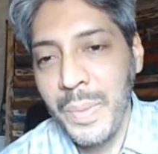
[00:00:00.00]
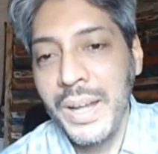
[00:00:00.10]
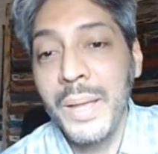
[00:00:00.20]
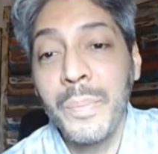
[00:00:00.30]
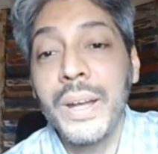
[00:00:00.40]

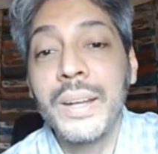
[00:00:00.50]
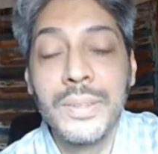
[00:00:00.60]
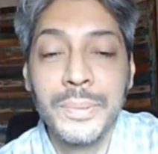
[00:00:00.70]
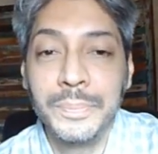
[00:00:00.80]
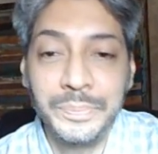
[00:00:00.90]
building
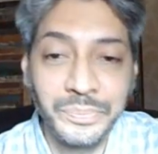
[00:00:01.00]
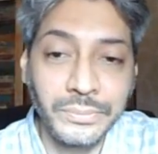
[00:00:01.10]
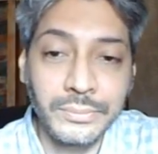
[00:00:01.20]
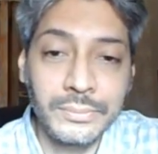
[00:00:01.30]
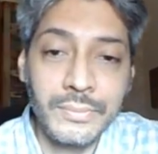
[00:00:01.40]
breadth.
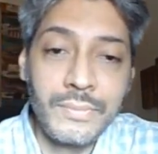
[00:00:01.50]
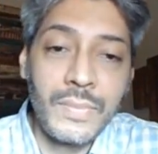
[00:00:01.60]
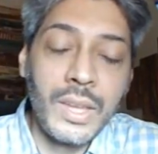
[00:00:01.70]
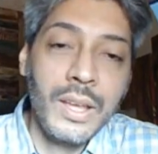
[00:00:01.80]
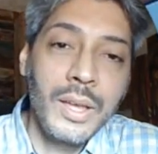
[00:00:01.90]

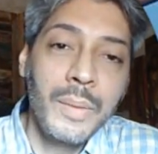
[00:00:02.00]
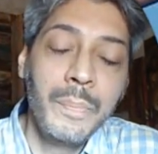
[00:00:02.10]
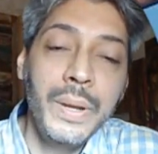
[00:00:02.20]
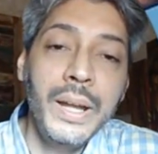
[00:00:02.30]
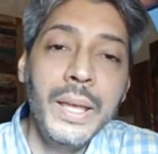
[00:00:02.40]

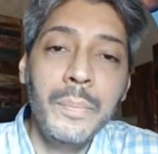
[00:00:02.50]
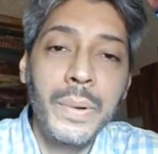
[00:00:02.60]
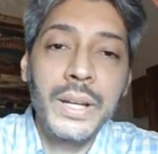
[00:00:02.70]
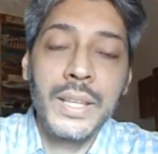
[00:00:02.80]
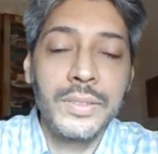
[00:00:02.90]
Building
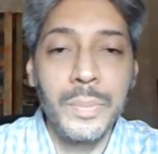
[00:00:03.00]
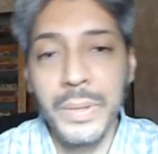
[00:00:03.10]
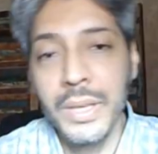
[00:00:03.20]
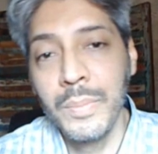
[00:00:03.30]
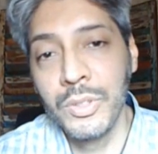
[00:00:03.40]
breadth as a
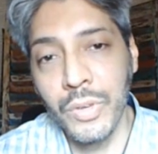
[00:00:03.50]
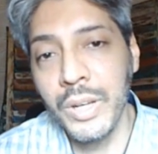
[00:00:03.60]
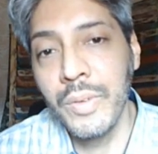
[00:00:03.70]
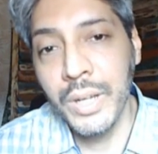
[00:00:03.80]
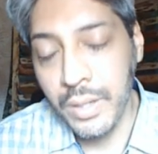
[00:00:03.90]
PM is
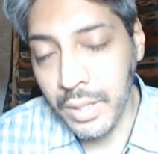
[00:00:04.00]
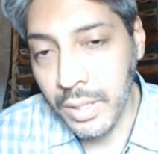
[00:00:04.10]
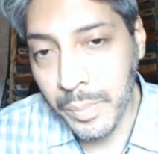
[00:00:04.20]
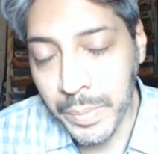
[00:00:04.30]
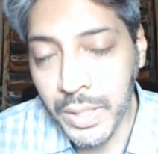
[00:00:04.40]
very, very
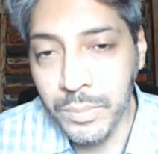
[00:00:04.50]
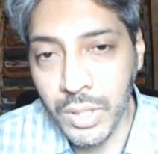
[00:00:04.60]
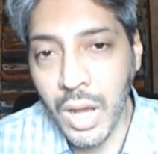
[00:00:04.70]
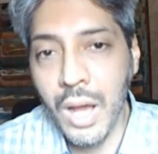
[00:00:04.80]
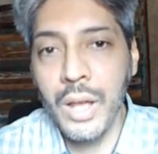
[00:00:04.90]
critical.
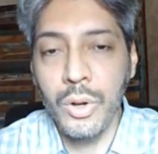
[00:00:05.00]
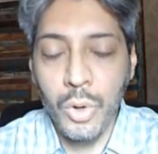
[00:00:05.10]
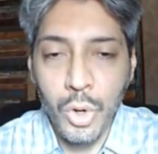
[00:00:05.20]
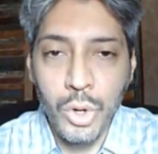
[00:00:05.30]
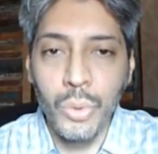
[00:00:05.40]
PMs are
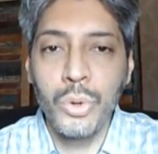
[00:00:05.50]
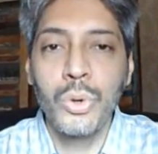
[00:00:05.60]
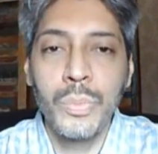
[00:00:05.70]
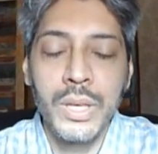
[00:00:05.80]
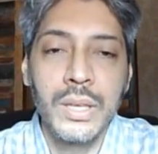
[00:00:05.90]
known
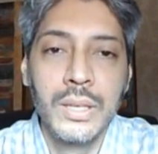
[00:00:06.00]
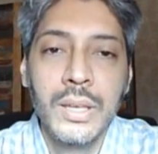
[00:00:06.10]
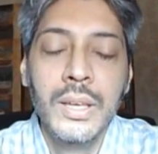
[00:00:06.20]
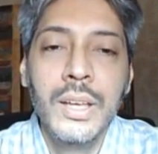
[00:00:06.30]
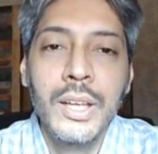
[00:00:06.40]
to be
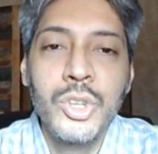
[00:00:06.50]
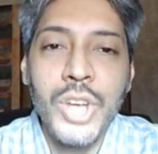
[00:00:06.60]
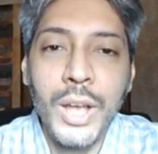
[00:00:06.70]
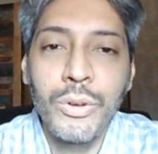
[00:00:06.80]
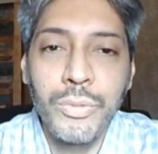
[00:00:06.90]

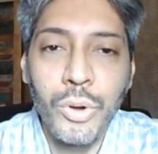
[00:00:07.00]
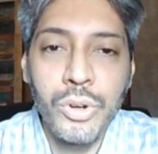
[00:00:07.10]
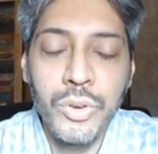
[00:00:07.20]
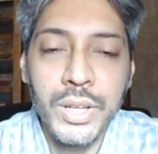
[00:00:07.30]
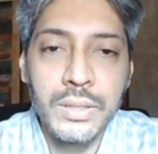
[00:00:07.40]
jack of
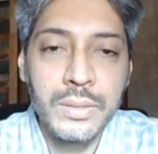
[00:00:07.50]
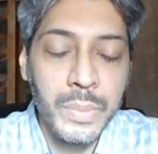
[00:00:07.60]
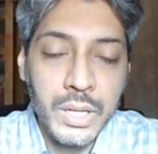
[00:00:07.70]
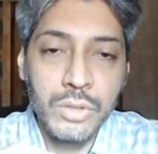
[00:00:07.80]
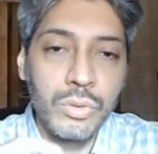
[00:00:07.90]
all trades,
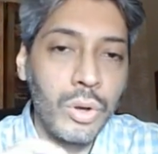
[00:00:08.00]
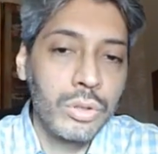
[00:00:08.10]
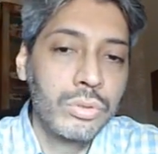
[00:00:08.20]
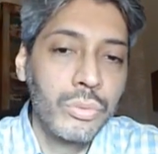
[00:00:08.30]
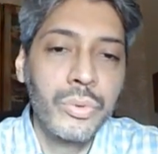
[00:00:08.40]
but it's
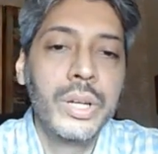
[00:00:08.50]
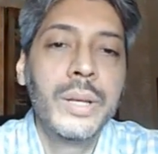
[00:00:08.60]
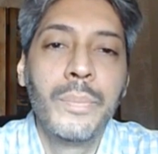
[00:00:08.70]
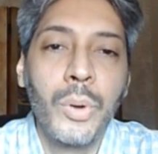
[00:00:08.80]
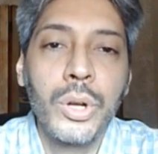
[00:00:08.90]
also
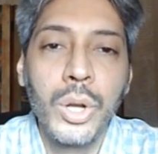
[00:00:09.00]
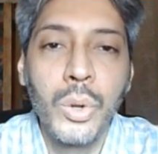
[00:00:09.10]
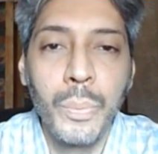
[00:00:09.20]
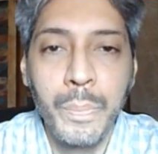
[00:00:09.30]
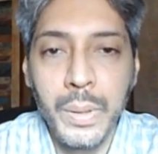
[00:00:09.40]
very
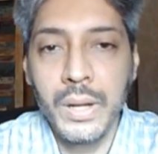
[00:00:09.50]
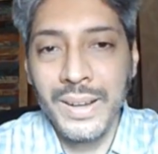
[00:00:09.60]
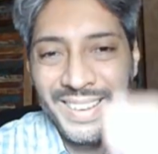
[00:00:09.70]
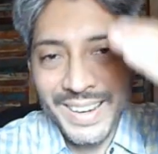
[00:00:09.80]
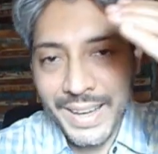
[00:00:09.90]
important to
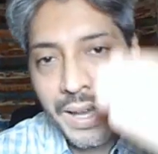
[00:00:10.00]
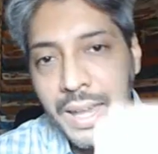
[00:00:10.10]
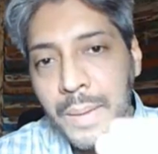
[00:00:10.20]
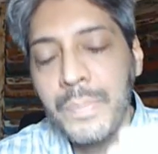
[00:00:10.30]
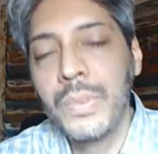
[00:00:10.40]
build
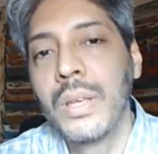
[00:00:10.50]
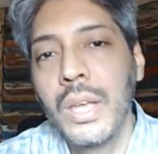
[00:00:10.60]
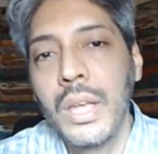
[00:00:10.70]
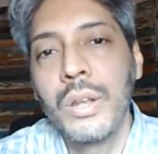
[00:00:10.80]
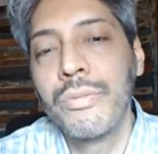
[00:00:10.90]
depth
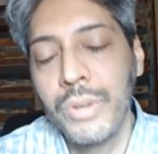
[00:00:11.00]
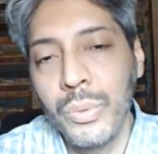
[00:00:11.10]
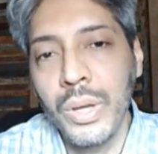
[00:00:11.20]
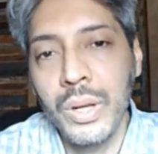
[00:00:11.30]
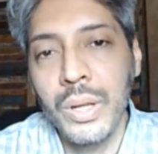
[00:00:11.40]
in a
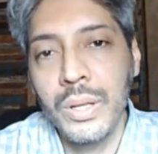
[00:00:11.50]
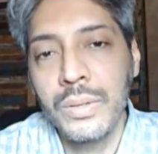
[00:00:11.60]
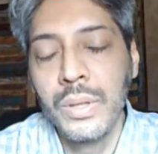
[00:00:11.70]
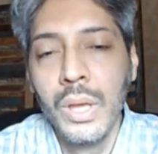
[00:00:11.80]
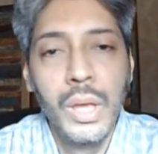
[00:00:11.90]
few
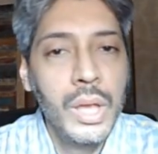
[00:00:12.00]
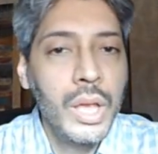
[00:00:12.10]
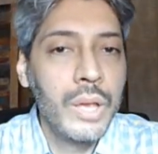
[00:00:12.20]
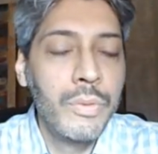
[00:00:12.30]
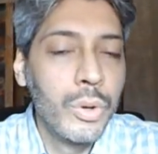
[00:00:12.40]
areas.
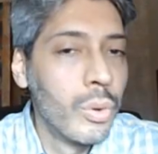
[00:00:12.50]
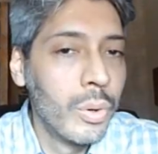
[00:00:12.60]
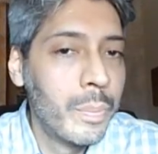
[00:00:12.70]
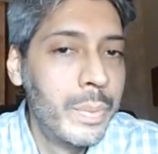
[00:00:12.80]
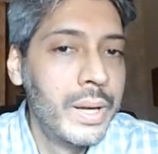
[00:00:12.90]
If you
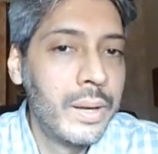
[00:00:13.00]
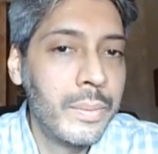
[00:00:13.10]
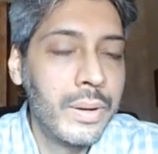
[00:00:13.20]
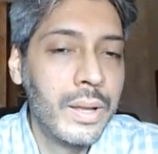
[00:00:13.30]
don't build